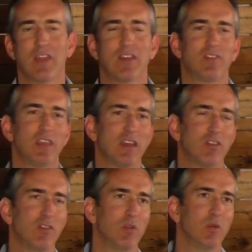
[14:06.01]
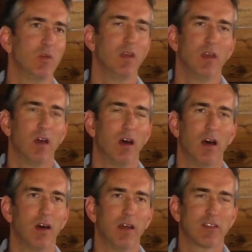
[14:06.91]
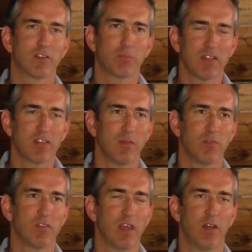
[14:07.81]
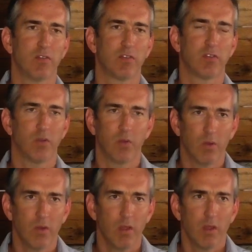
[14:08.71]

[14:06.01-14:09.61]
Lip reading: They seek to express themselves through,